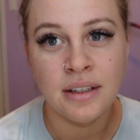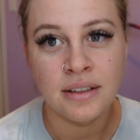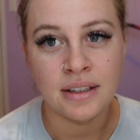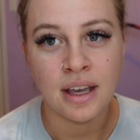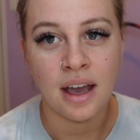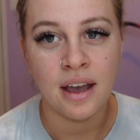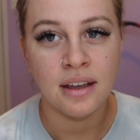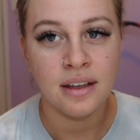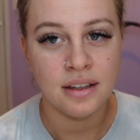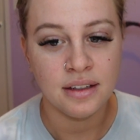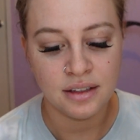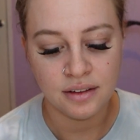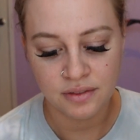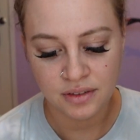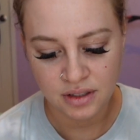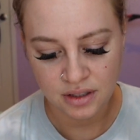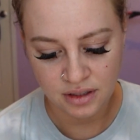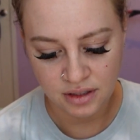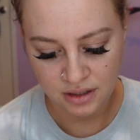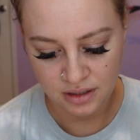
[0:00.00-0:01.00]
Yeah, it
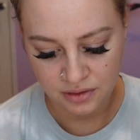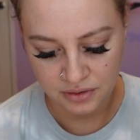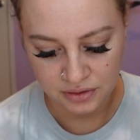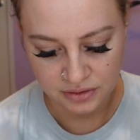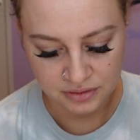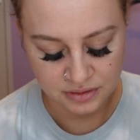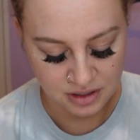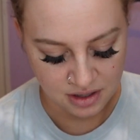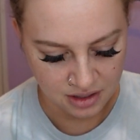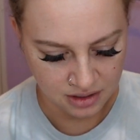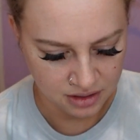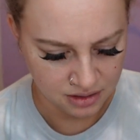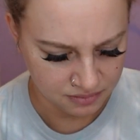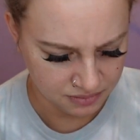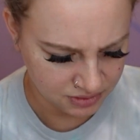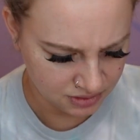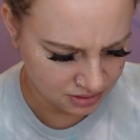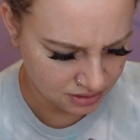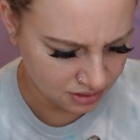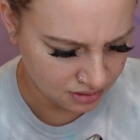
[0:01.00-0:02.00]
definitely looks
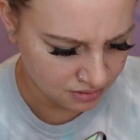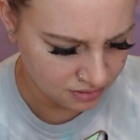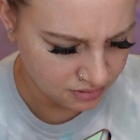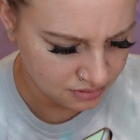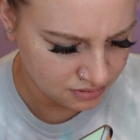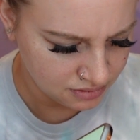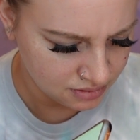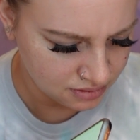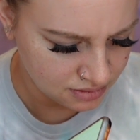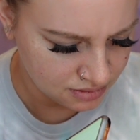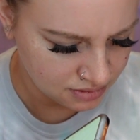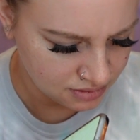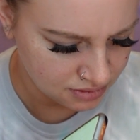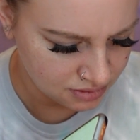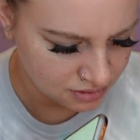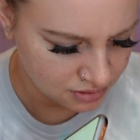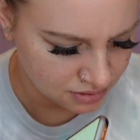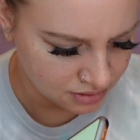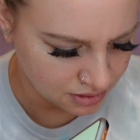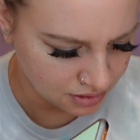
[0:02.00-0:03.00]
negative still.
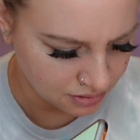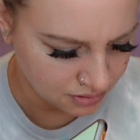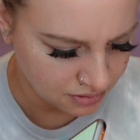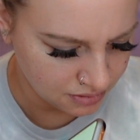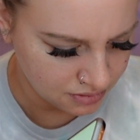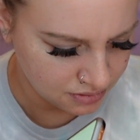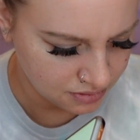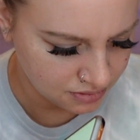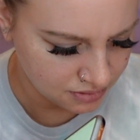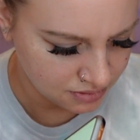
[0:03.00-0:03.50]
So